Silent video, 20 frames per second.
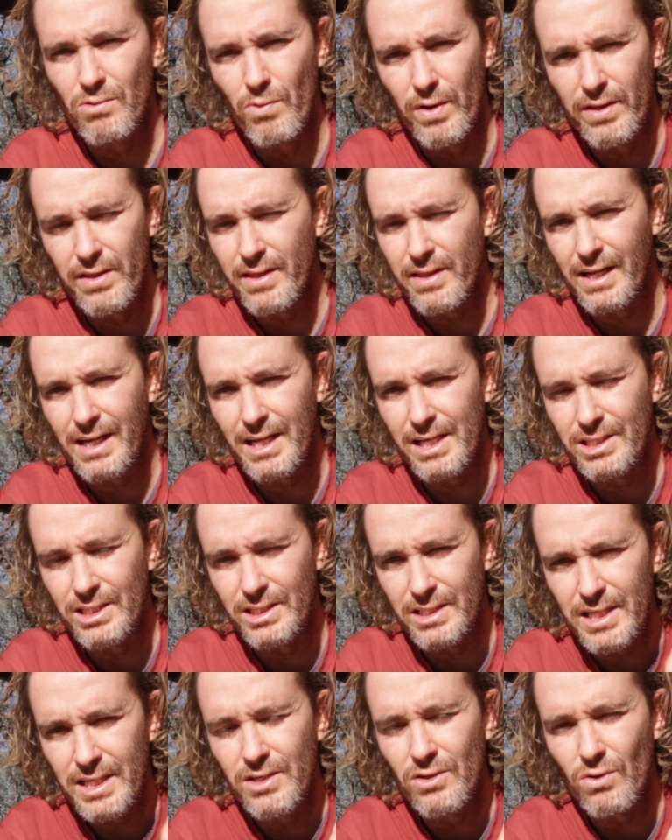whether the clutch
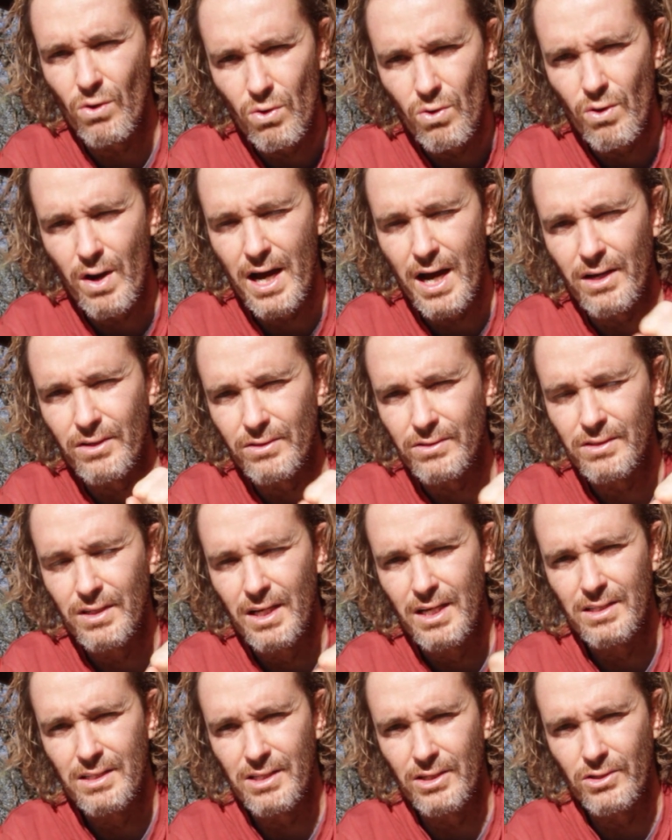is in or out.
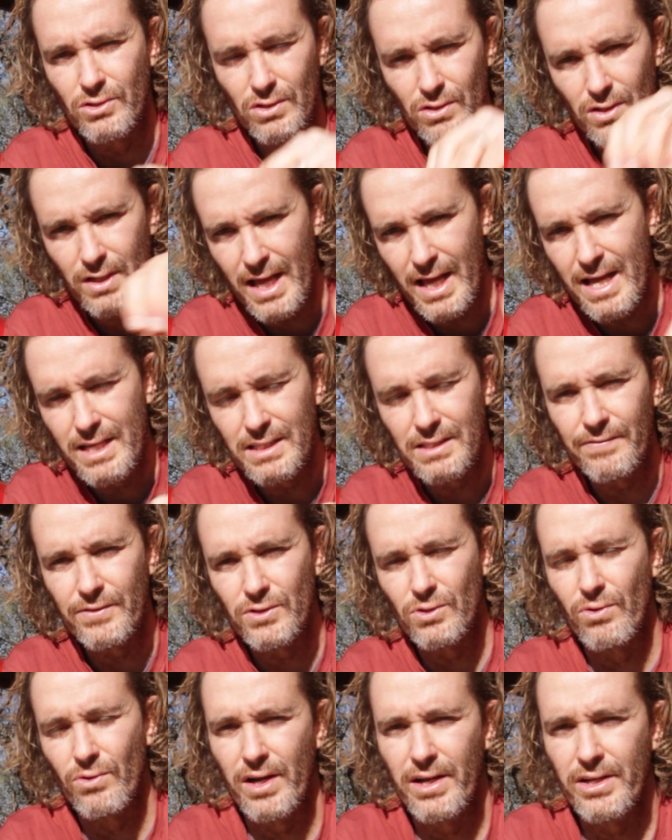So it's as if
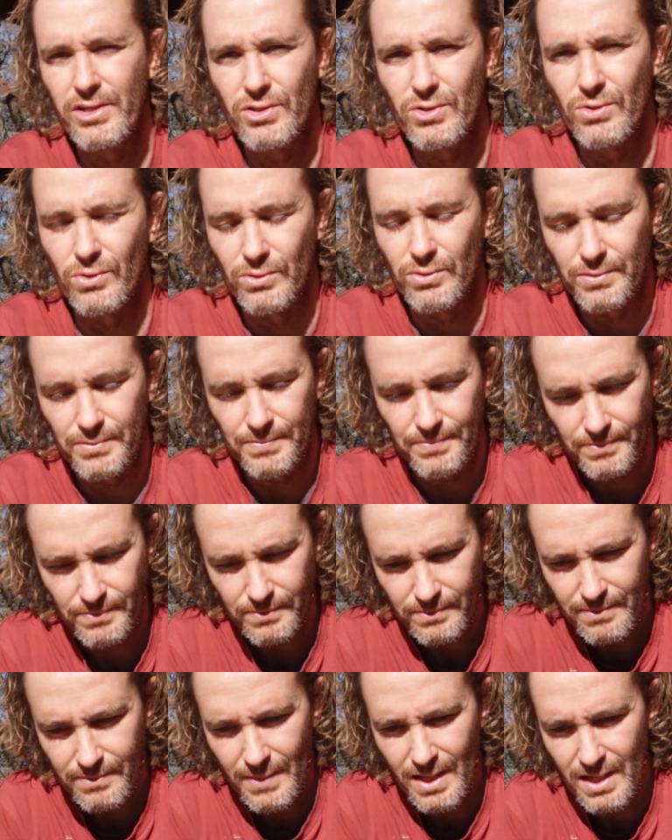it's already short.
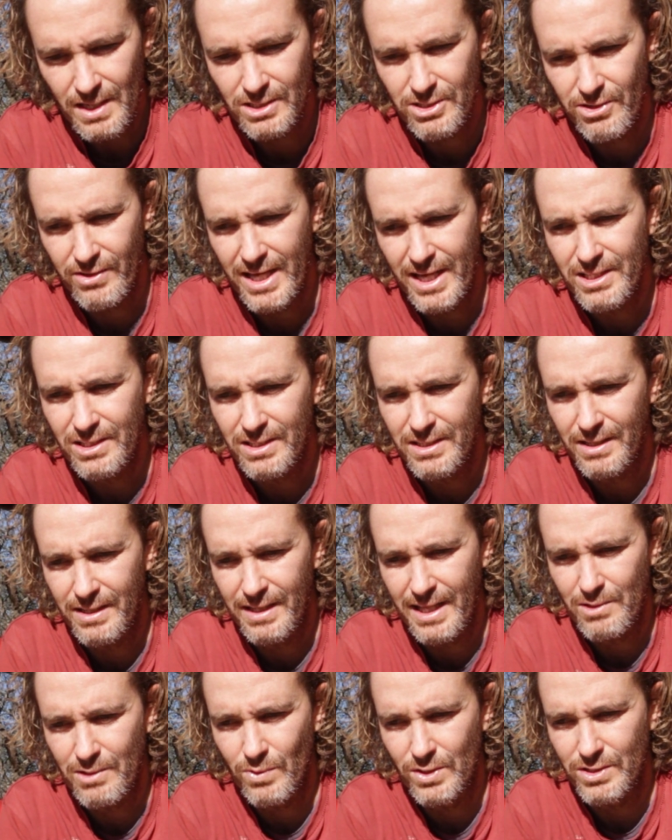So that
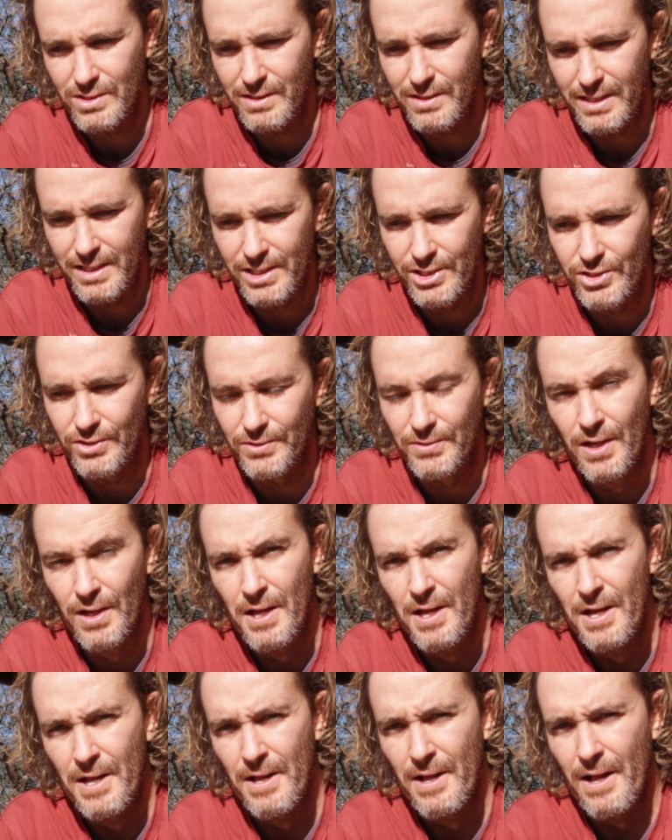wasn't the issue.
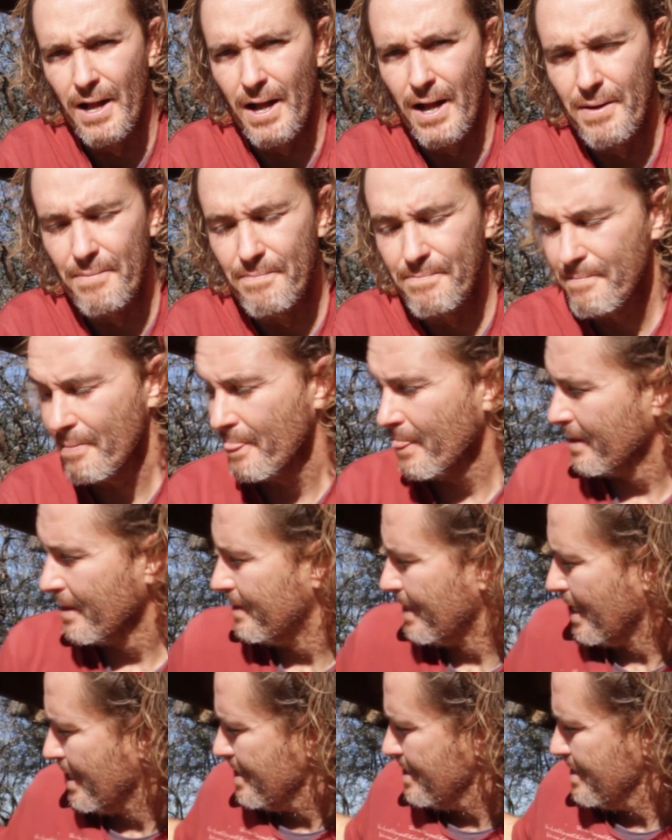
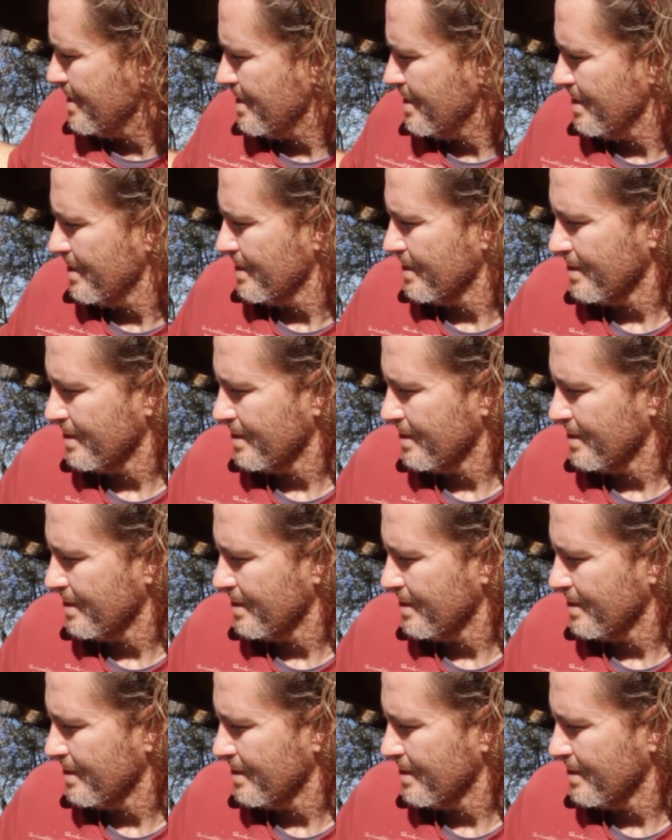Then